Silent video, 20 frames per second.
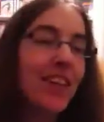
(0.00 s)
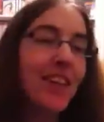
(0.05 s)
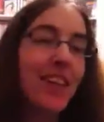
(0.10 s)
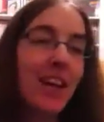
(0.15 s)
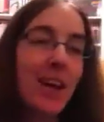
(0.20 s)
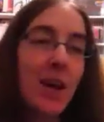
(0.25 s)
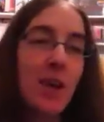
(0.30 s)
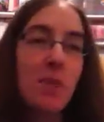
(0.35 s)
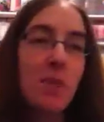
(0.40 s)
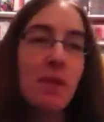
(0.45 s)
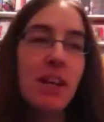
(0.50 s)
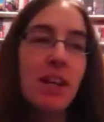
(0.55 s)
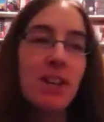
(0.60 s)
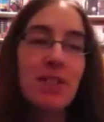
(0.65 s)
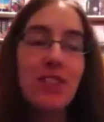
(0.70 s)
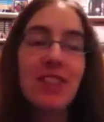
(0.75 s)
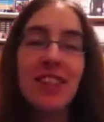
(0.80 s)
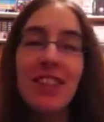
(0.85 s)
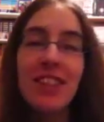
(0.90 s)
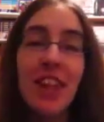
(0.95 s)
I'm
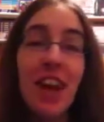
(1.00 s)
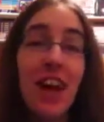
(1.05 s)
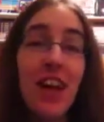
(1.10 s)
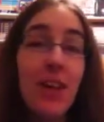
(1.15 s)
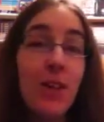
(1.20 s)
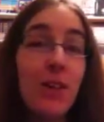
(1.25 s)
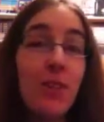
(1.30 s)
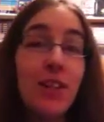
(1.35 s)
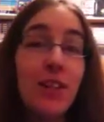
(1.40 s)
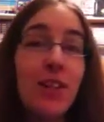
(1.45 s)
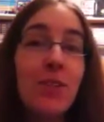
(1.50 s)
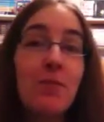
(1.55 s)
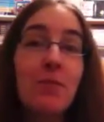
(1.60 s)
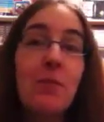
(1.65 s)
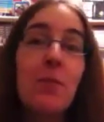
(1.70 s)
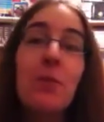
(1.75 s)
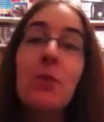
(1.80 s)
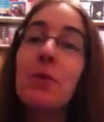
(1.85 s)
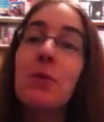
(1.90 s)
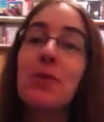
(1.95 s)
actually not looking
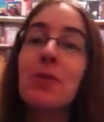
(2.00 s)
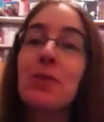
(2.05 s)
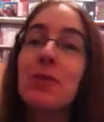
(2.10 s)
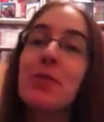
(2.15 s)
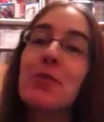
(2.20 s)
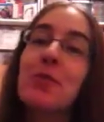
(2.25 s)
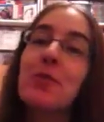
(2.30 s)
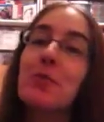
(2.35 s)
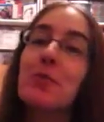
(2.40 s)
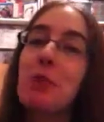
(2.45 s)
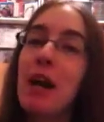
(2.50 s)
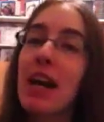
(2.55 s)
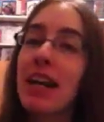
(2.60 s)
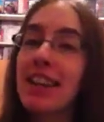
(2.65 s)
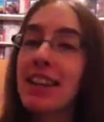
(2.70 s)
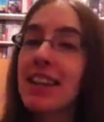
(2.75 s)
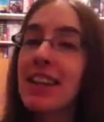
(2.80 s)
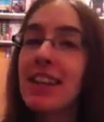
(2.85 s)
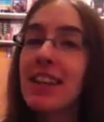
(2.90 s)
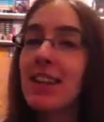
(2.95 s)
forward to
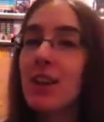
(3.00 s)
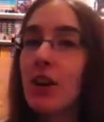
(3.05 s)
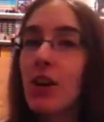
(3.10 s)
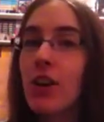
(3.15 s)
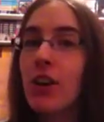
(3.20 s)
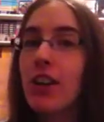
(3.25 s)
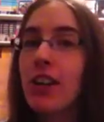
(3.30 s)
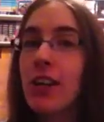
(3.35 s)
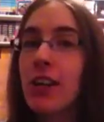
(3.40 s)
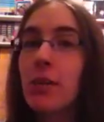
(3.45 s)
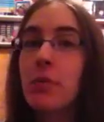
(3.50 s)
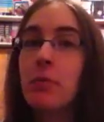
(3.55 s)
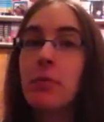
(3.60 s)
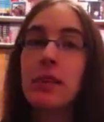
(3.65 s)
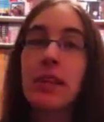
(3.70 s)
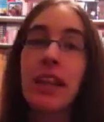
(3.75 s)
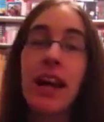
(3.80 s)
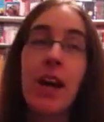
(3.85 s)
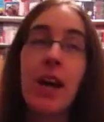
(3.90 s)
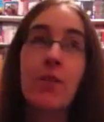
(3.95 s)
packing it all up
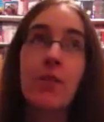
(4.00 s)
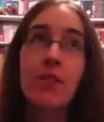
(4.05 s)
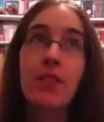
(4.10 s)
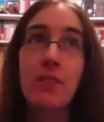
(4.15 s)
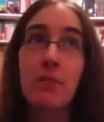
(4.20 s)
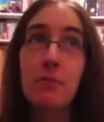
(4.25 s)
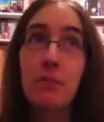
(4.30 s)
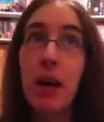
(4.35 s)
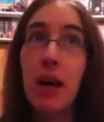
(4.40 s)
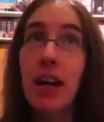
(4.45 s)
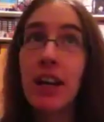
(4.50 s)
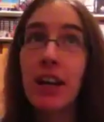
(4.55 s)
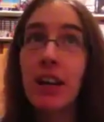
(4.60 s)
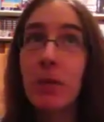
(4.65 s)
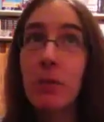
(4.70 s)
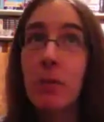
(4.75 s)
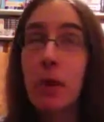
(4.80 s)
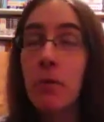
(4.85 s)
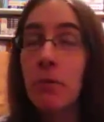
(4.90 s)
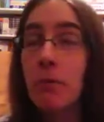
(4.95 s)
and having a pile
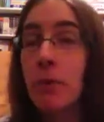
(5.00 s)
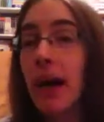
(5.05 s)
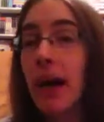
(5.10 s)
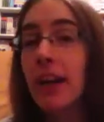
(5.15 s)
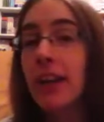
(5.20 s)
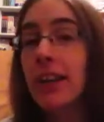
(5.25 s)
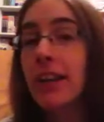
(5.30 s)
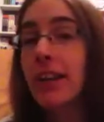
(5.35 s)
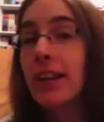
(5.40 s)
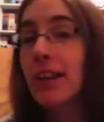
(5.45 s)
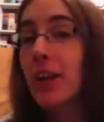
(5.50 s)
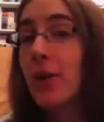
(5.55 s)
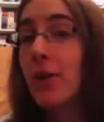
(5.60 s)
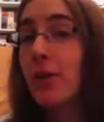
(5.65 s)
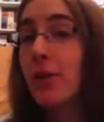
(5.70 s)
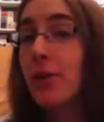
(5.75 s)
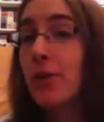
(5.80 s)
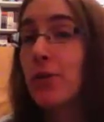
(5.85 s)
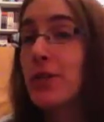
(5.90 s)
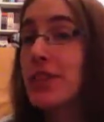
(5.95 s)
upon pile
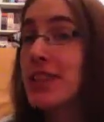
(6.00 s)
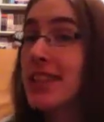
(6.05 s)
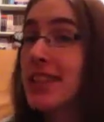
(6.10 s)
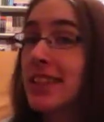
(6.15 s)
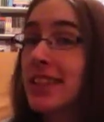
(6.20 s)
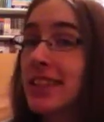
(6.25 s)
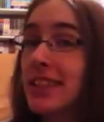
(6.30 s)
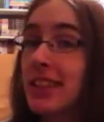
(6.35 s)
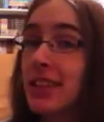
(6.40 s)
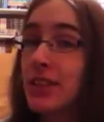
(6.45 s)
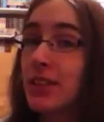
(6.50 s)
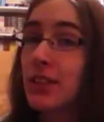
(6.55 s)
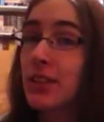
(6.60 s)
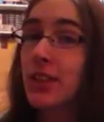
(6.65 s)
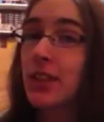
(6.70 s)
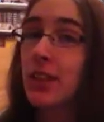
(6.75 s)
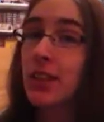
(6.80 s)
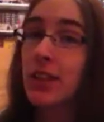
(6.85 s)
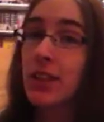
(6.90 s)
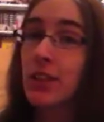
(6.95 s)
of ceiling
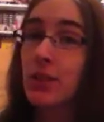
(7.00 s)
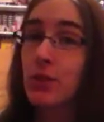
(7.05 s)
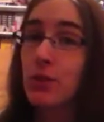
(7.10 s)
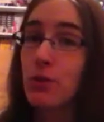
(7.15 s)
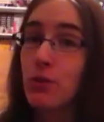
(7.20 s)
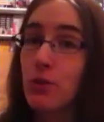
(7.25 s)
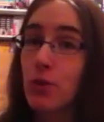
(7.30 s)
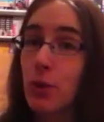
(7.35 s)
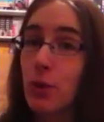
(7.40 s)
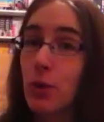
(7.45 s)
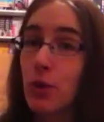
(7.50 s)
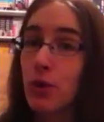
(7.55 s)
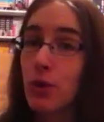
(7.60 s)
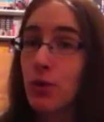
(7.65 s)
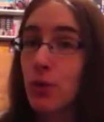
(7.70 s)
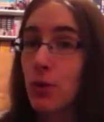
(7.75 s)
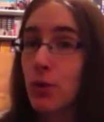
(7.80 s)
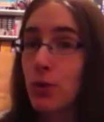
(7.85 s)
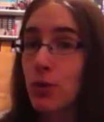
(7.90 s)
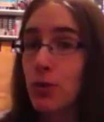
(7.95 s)
to floor,
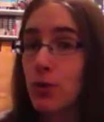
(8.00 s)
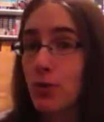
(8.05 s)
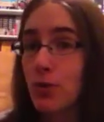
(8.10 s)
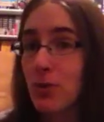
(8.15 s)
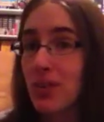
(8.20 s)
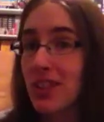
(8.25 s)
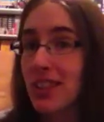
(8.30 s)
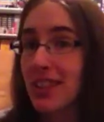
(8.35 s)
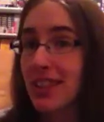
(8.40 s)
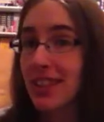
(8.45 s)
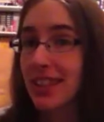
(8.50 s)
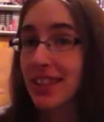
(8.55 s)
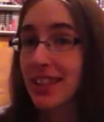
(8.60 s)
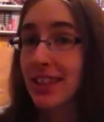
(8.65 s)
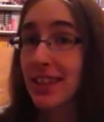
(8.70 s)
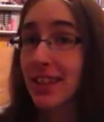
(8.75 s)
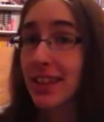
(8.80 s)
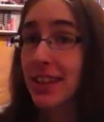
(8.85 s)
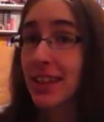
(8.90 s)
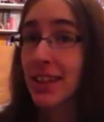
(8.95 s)
floor to
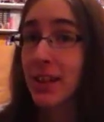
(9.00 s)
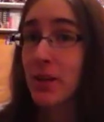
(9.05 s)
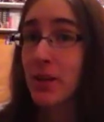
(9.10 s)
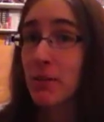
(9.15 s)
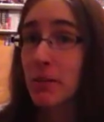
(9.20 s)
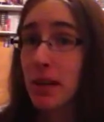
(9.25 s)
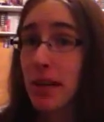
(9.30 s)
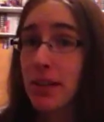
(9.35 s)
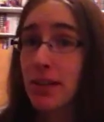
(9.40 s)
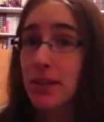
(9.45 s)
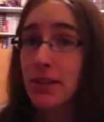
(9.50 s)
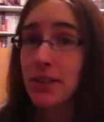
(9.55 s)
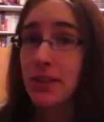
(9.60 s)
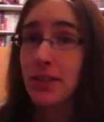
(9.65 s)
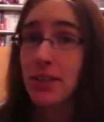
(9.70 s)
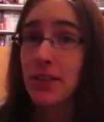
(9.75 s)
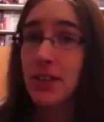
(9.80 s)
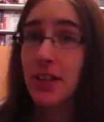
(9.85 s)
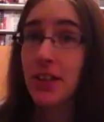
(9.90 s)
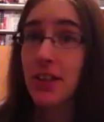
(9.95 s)
ceiling piles
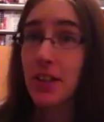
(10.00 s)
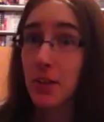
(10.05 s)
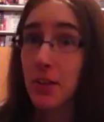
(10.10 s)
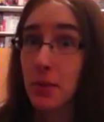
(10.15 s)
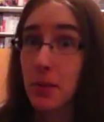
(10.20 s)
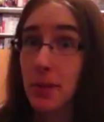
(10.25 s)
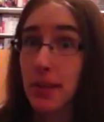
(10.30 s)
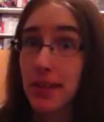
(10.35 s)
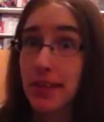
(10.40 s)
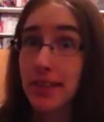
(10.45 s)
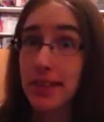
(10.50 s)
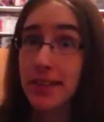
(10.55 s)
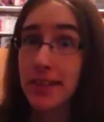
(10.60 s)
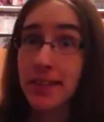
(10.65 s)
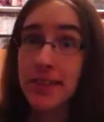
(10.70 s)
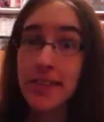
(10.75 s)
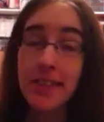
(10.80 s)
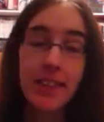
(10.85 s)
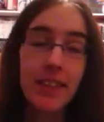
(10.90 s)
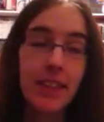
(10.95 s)
of
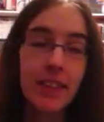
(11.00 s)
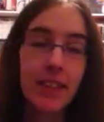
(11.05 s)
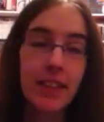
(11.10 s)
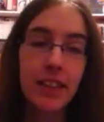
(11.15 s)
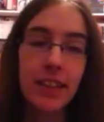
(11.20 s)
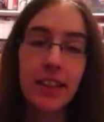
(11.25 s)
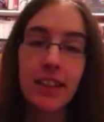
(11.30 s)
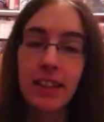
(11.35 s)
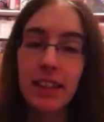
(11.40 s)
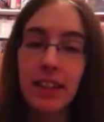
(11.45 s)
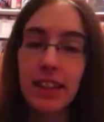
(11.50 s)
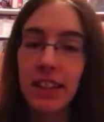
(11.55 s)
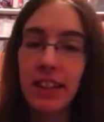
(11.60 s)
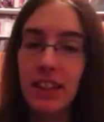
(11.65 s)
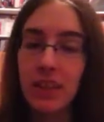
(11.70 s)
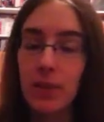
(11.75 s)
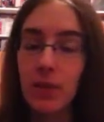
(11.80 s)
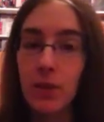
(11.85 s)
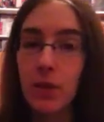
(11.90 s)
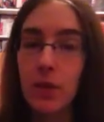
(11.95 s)
boxes
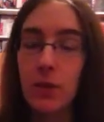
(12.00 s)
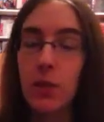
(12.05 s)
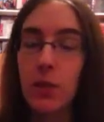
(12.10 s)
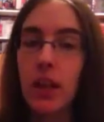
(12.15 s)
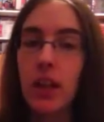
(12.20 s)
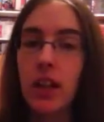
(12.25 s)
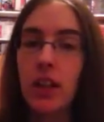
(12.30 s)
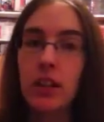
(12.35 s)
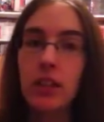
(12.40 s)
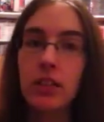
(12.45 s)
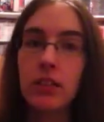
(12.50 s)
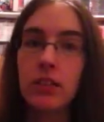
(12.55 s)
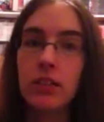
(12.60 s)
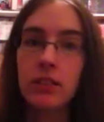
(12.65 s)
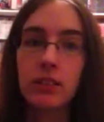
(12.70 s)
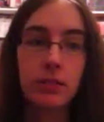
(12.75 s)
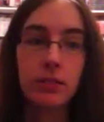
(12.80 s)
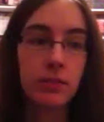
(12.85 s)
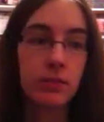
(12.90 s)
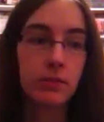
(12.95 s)
everywhere.
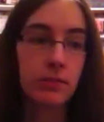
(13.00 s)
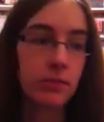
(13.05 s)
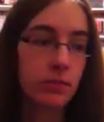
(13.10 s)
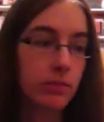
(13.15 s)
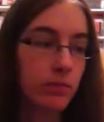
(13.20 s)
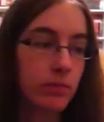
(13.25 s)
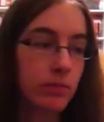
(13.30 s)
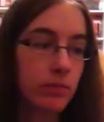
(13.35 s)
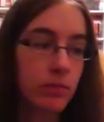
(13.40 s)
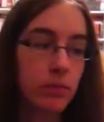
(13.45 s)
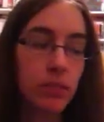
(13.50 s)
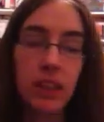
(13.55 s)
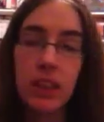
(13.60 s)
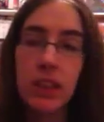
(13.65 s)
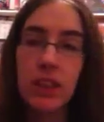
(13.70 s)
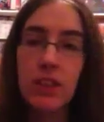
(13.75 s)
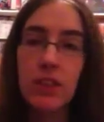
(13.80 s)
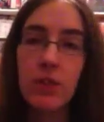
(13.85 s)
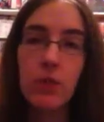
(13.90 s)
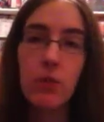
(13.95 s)

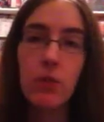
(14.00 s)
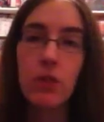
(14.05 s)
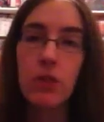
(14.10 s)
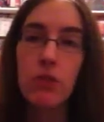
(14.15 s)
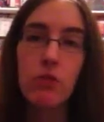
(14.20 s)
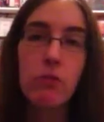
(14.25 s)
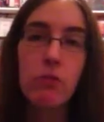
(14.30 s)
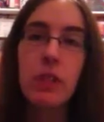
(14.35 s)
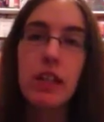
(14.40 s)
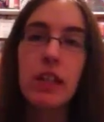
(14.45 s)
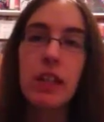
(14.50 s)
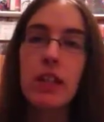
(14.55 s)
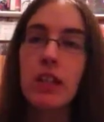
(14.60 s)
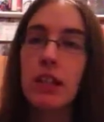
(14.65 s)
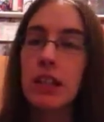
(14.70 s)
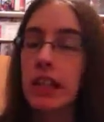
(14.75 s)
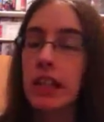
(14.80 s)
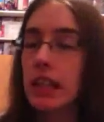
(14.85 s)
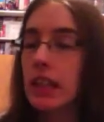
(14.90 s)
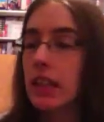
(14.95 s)
It's going to be
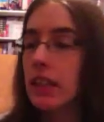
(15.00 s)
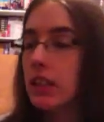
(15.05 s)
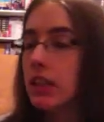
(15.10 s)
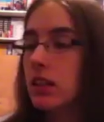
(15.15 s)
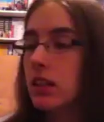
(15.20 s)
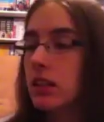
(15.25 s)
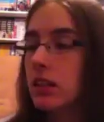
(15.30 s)
like,